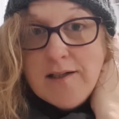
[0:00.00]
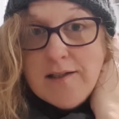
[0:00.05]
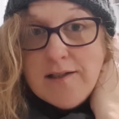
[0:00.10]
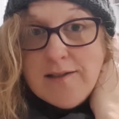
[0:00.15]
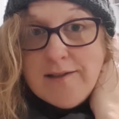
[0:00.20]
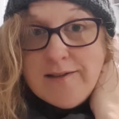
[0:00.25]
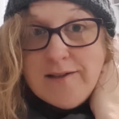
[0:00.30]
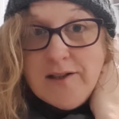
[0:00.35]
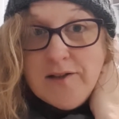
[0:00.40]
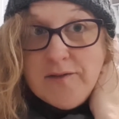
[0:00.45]

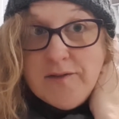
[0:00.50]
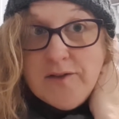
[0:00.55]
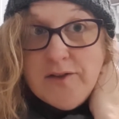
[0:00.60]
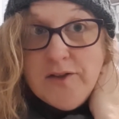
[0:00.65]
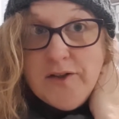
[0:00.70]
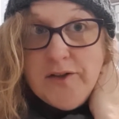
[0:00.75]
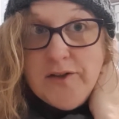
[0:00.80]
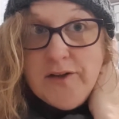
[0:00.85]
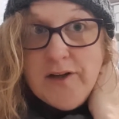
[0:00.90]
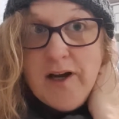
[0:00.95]
this
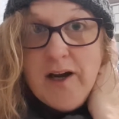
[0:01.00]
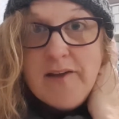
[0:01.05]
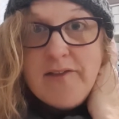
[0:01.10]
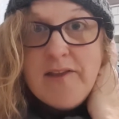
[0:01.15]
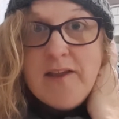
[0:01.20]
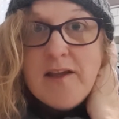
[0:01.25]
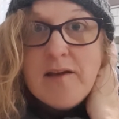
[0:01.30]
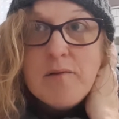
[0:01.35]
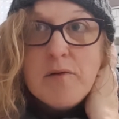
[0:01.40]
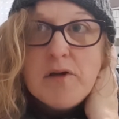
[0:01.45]
afternoon. I
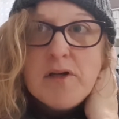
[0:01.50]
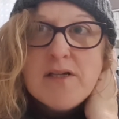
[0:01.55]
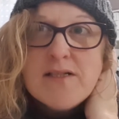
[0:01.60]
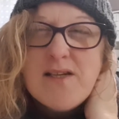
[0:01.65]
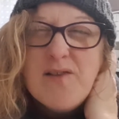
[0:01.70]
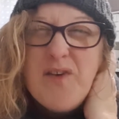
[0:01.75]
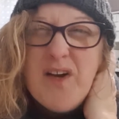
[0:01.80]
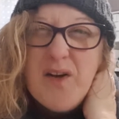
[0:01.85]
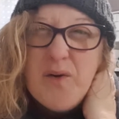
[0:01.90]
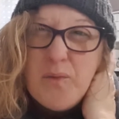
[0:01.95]
think because
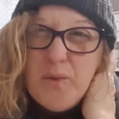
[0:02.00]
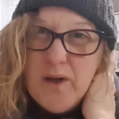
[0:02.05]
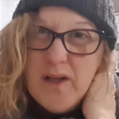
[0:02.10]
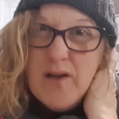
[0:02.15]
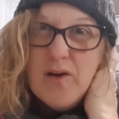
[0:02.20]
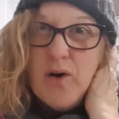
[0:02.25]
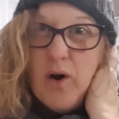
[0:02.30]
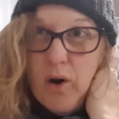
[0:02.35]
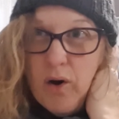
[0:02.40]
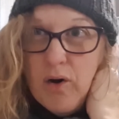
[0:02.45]
I've had a
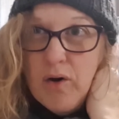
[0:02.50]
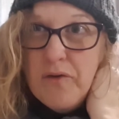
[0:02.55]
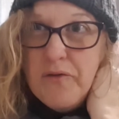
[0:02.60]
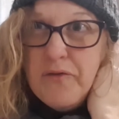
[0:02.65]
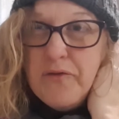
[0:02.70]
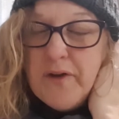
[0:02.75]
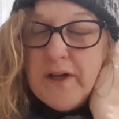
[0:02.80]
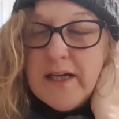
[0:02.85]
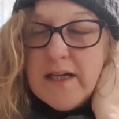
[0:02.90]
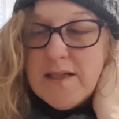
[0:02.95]
week
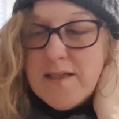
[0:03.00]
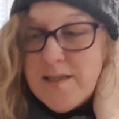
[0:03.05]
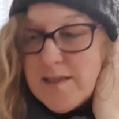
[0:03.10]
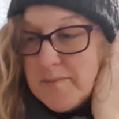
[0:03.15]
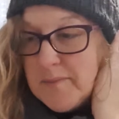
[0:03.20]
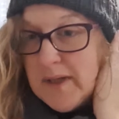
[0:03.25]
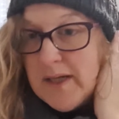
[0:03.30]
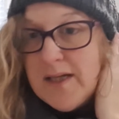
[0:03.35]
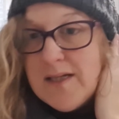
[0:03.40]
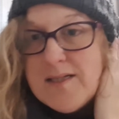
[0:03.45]
off, it's
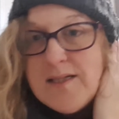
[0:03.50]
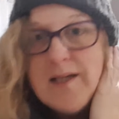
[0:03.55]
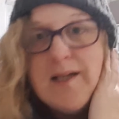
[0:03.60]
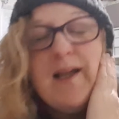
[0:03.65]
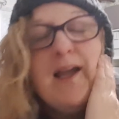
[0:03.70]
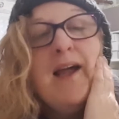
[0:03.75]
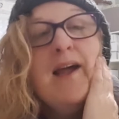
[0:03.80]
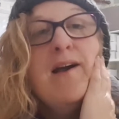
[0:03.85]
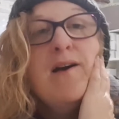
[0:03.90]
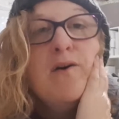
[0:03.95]
amazing
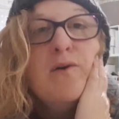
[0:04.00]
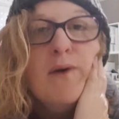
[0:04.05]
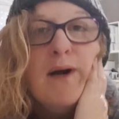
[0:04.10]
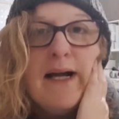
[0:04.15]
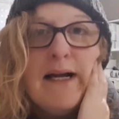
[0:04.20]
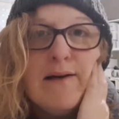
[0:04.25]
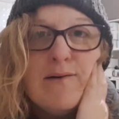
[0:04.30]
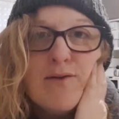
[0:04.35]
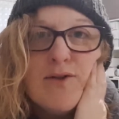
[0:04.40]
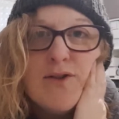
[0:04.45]
how
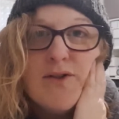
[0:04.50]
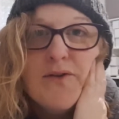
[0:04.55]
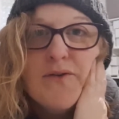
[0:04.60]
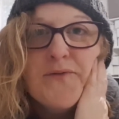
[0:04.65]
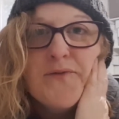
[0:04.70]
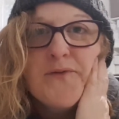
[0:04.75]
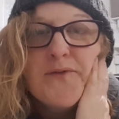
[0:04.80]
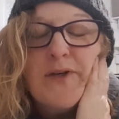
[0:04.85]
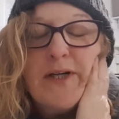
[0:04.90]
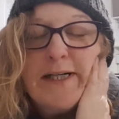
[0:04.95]
out
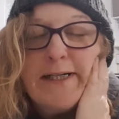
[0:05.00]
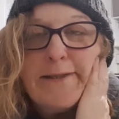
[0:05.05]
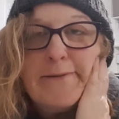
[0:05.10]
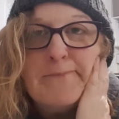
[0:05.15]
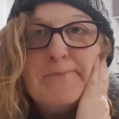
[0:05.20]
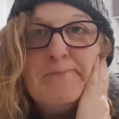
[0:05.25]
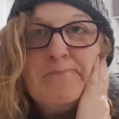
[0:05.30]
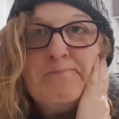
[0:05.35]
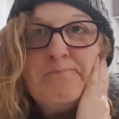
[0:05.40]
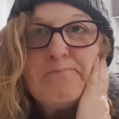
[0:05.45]

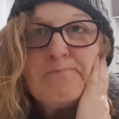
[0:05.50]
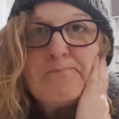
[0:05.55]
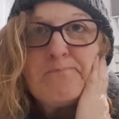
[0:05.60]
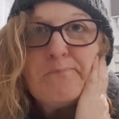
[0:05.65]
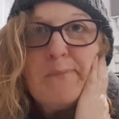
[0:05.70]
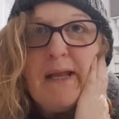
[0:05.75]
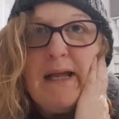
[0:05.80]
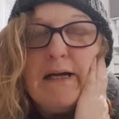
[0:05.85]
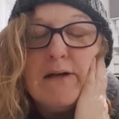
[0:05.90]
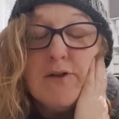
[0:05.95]

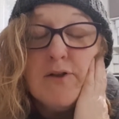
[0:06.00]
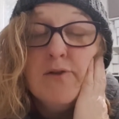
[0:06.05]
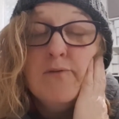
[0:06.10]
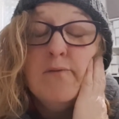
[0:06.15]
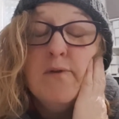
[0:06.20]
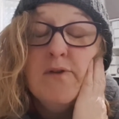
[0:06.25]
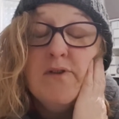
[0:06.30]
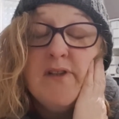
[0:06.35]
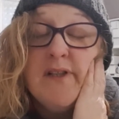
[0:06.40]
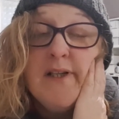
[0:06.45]
of the
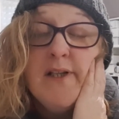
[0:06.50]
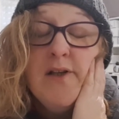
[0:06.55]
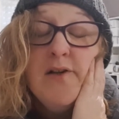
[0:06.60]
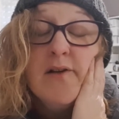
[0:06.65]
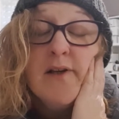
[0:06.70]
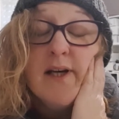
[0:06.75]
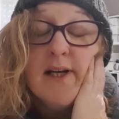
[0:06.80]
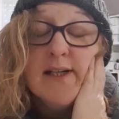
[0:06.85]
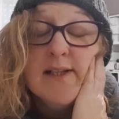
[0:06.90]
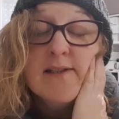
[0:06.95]
routine you
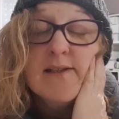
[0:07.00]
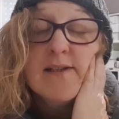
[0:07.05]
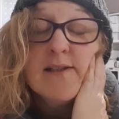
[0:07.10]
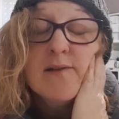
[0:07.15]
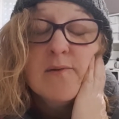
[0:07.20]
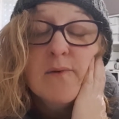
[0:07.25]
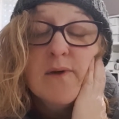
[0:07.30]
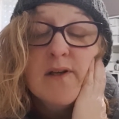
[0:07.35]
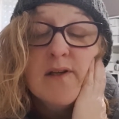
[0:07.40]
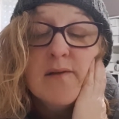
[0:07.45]
get
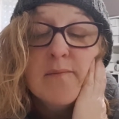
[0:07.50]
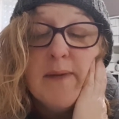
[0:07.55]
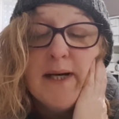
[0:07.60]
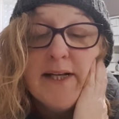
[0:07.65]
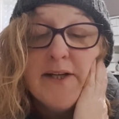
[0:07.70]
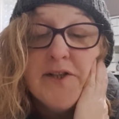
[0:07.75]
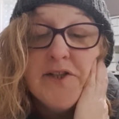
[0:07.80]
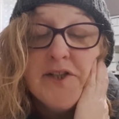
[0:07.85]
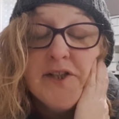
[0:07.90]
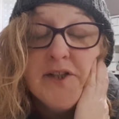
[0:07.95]
with
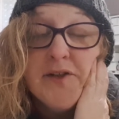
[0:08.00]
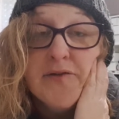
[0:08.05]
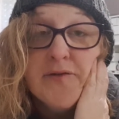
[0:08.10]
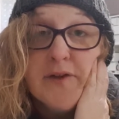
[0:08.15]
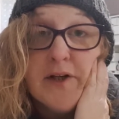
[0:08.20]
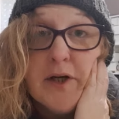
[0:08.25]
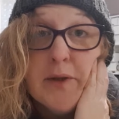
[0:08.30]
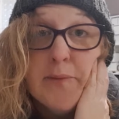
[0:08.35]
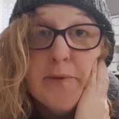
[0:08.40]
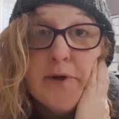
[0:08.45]
managing your
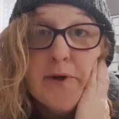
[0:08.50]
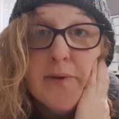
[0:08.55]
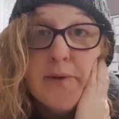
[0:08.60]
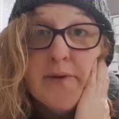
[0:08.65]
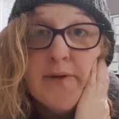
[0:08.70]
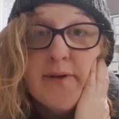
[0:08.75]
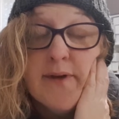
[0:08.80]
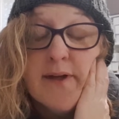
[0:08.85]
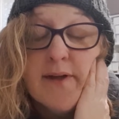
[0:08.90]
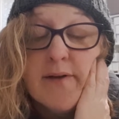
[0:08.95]
fibro
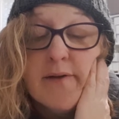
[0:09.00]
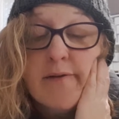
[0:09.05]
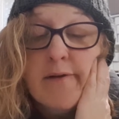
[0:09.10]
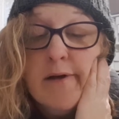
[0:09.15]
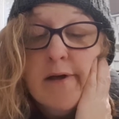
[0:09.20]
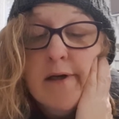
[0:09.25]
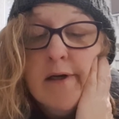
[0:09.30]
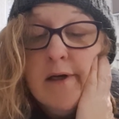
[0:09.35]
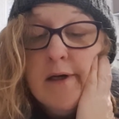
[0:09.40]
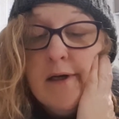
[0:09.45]
and things.
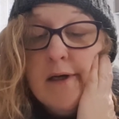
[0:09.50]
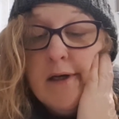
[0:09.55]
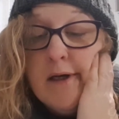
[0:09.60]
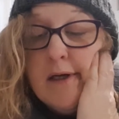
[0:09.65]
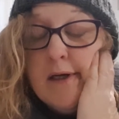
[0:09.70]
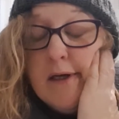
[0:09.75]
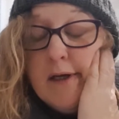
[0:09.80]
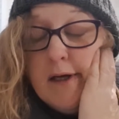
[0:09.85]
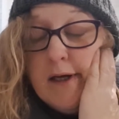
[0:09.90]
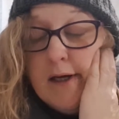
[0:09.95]

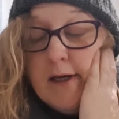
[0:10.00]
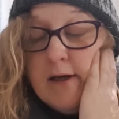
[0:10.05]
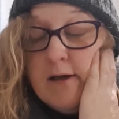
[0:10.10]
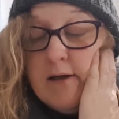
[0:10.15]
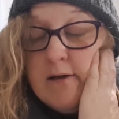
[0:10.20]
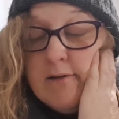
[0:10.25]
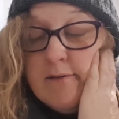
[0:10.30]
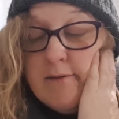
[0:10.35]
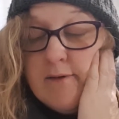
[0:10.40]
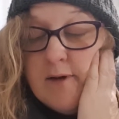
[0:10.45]

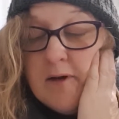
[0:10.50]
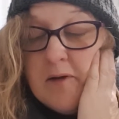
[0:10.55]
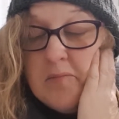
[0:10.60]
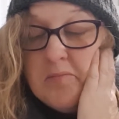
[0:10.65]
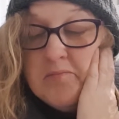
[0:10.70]
And